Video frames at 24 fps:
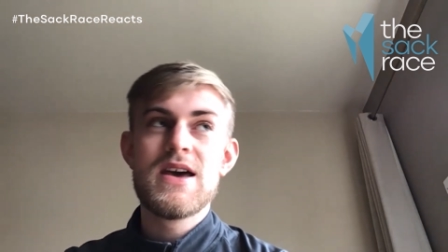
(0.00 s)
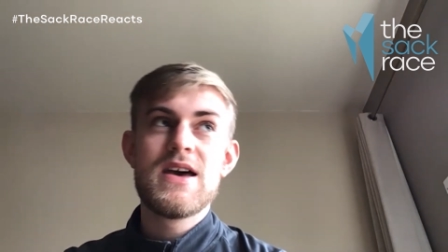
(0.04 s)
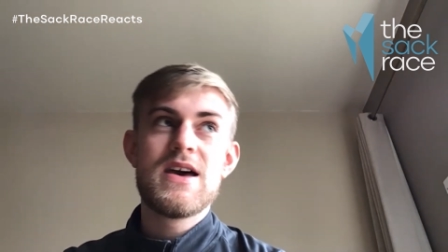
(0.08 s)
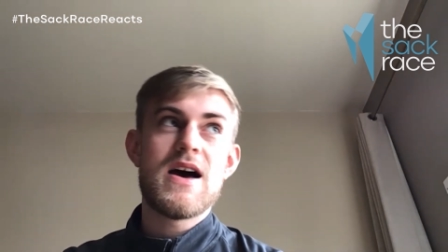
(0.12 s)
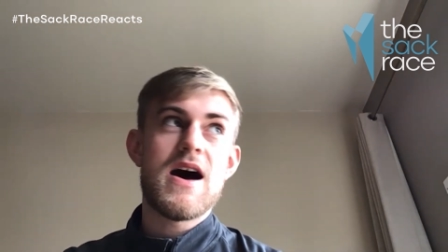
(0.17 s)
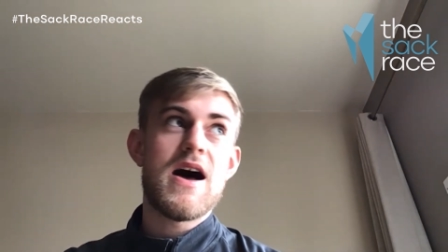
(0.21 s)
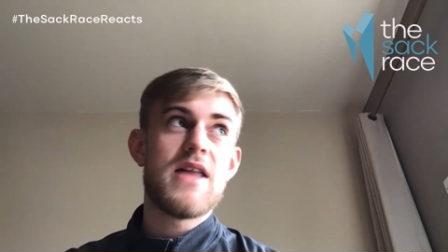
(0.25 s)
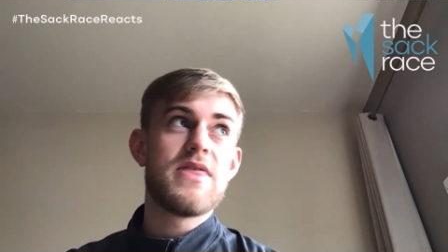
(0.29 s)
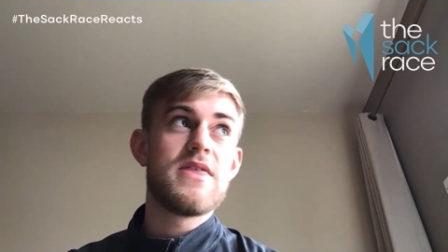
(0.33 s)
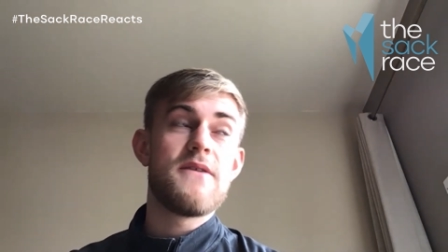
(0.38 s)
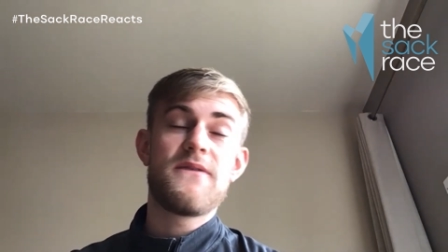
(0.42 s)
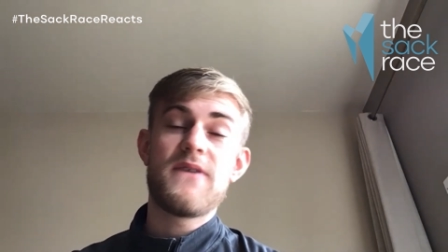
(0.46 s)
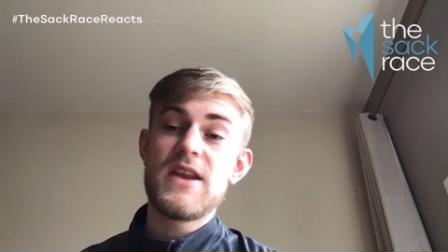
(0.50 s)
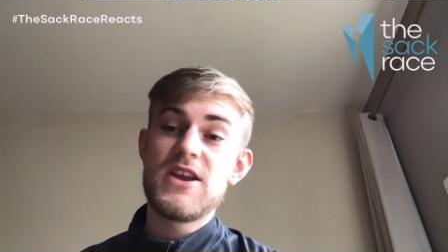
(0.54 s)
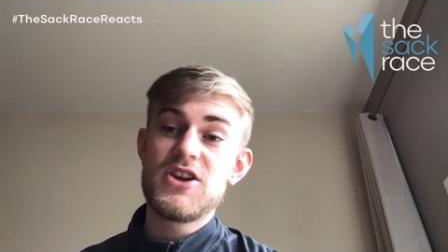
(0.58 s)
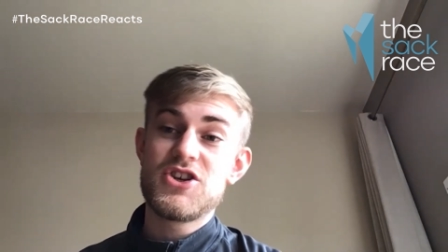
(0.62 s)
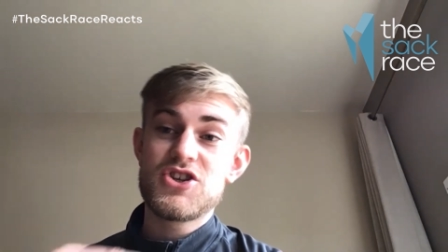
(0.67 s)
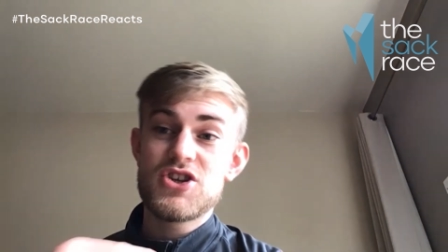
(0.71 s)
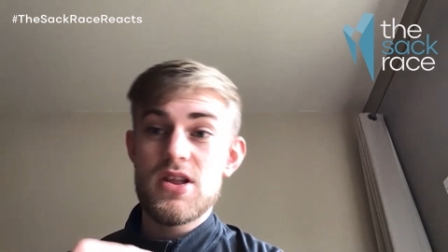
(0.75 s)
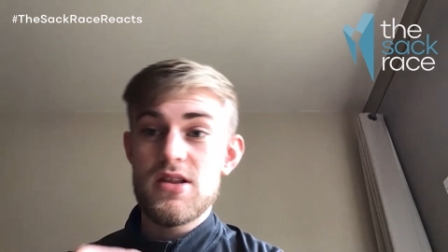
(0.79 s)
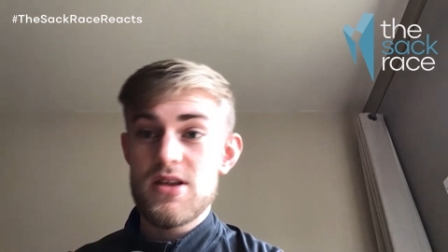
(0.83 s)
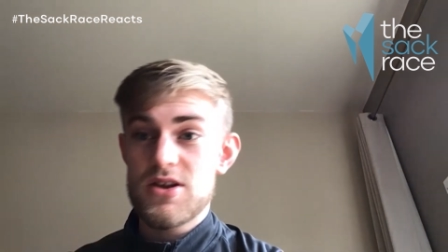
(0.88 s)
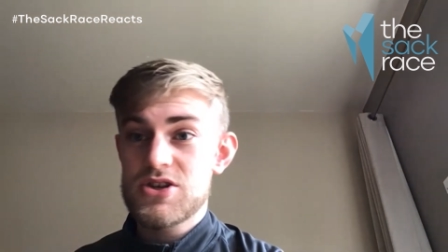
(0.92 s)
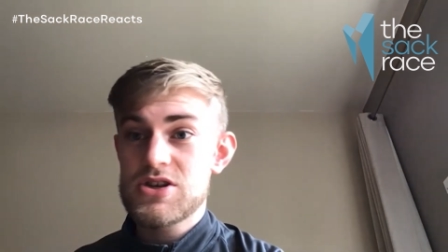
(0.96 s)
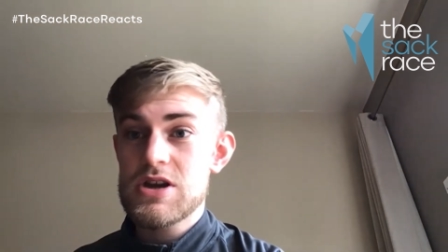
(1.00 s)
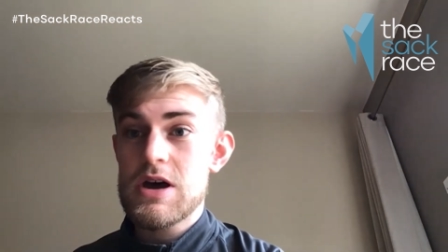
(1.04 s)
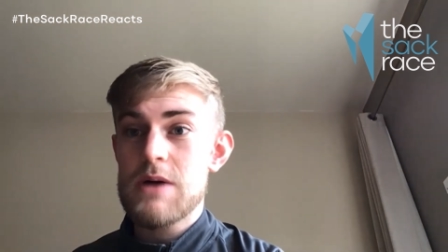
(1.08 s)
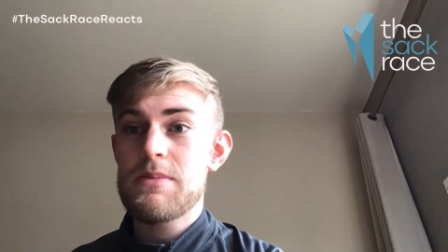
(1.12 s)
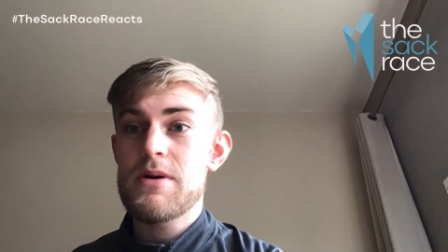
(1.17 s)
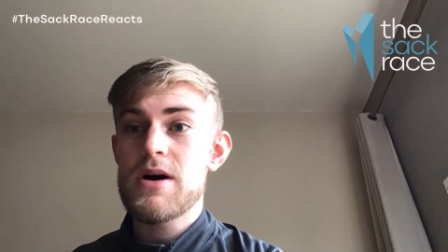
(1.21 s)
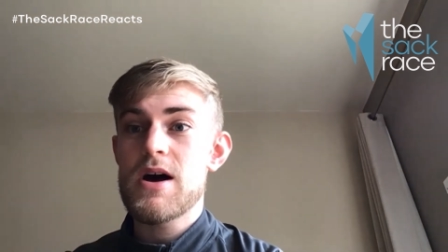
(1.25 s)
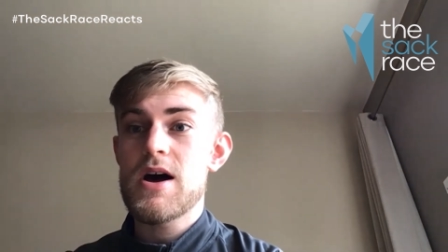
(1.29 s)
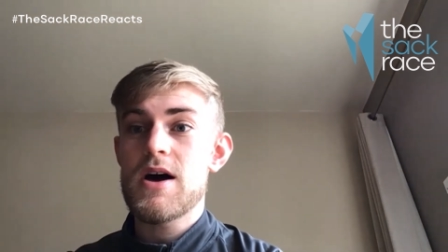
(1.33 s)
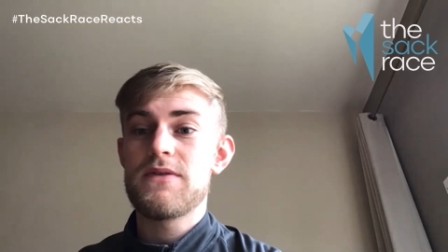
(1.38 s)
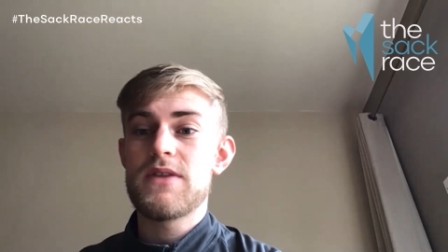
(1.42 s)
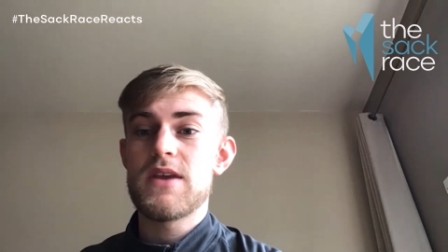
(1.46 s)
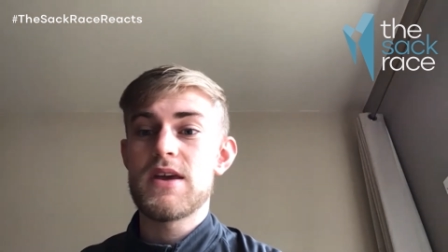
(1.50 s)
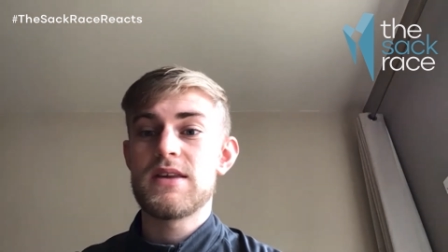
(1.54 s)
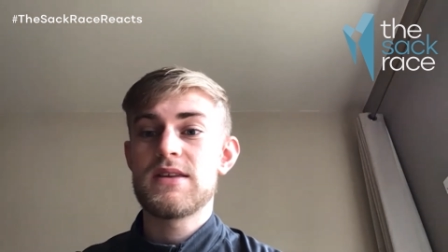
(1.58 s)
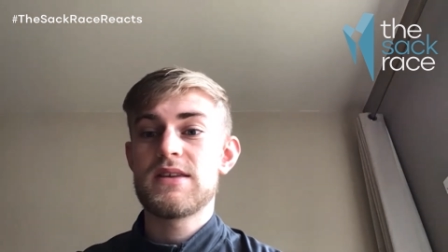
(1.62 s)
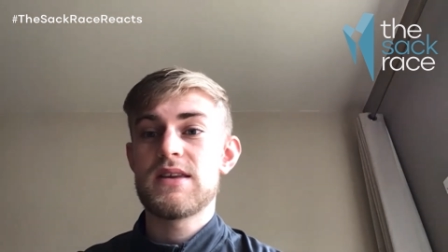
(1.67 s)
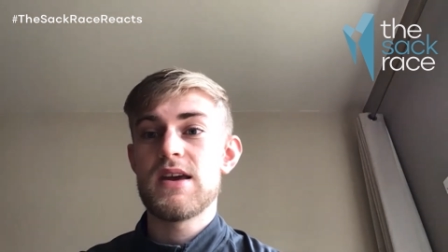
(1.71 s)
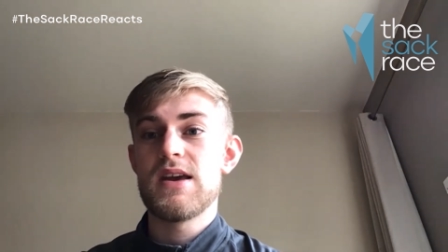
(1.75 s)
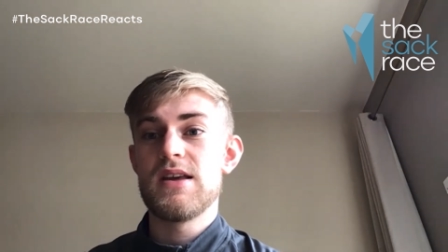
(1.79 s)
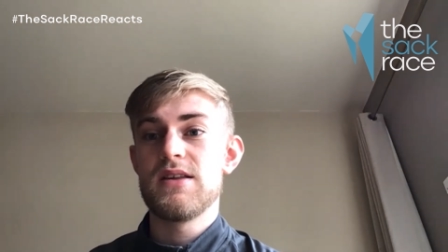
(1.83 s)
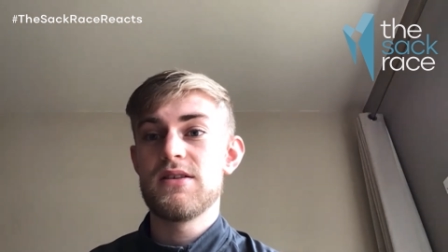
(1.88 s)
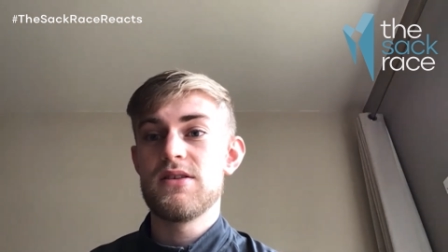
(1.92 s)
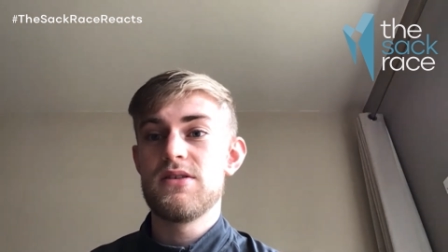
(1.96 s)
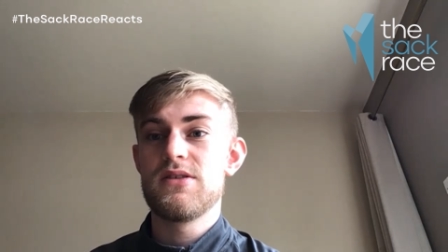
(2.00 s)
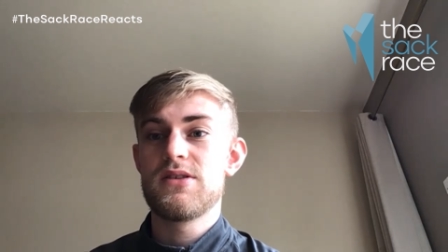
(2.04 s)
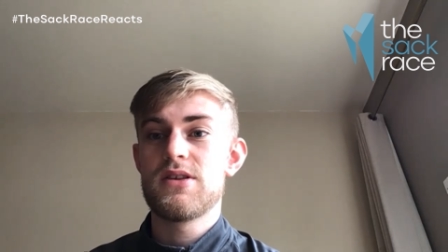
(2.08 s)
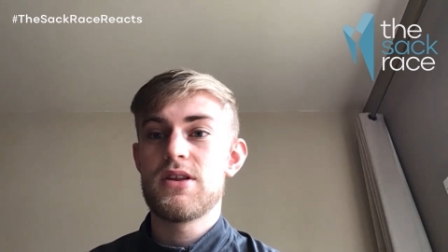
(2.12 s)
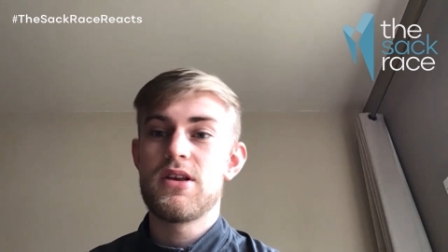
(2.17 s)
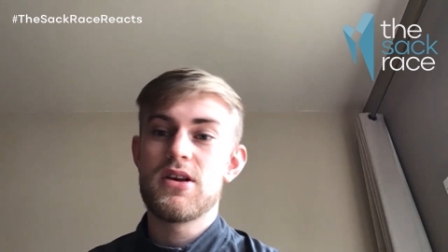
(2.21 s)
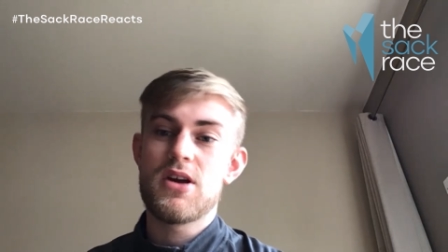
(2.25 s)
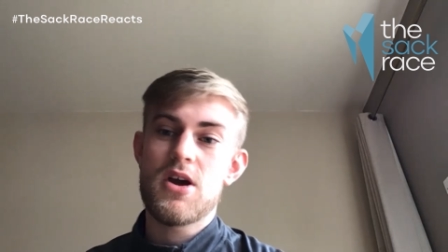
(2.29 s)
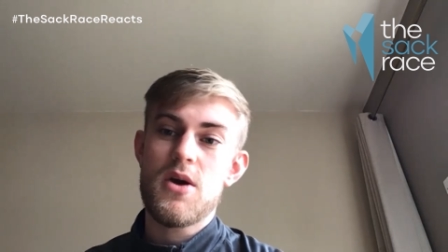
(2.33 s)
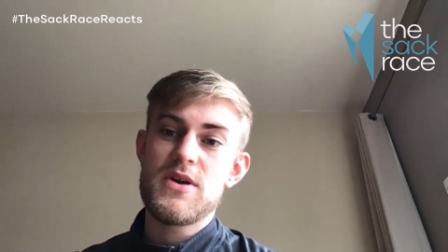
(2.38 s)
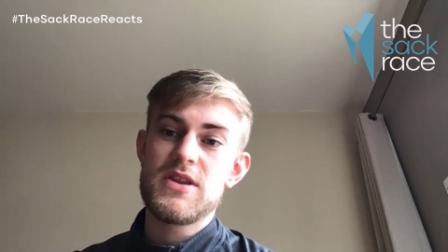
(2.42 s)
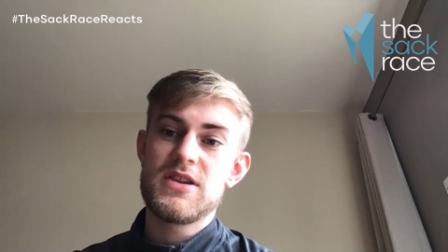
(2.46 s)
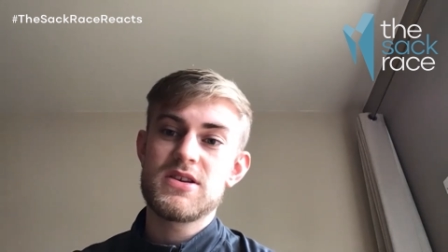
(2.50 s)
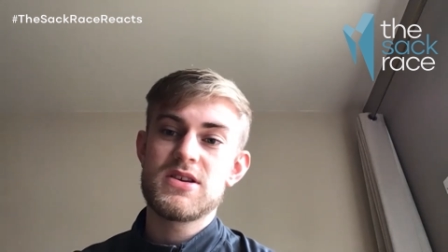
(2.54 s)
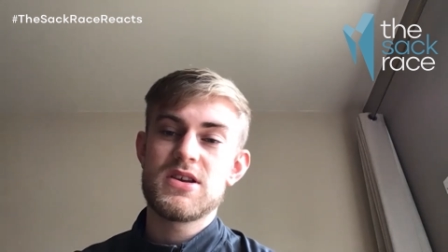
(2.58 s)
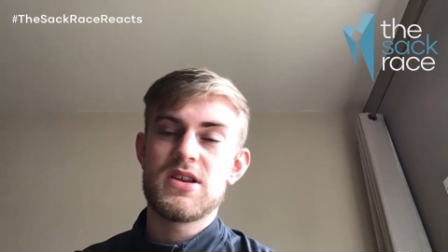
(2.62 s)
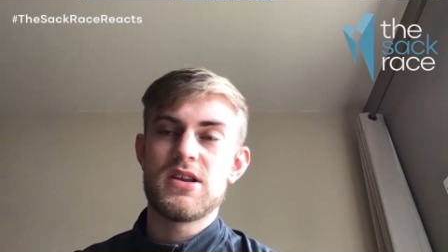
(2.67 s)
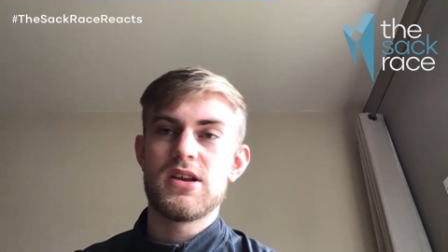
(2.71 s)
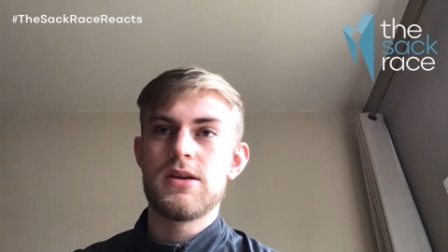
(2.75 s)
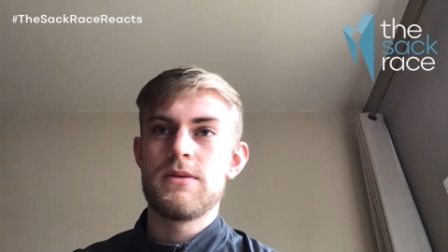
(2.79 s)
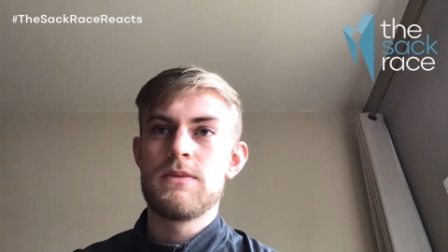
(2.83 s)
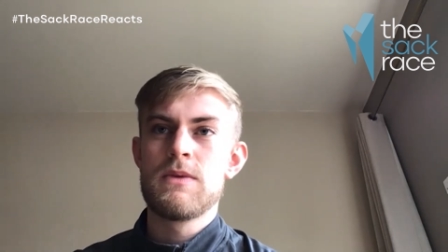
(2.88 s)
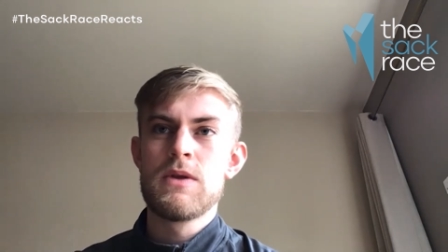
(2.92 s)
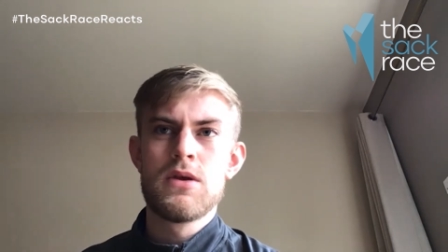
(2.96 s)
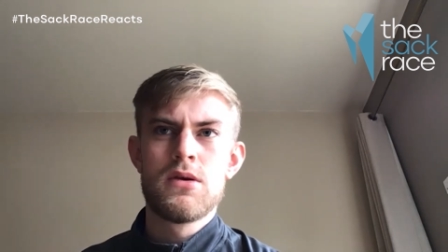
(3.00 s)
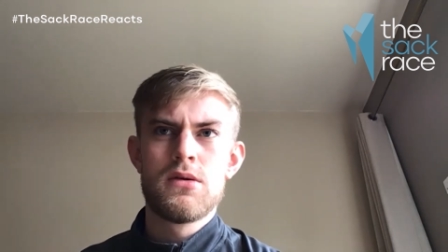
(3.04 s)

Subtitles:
And they finished in the top half this season, so they're going to the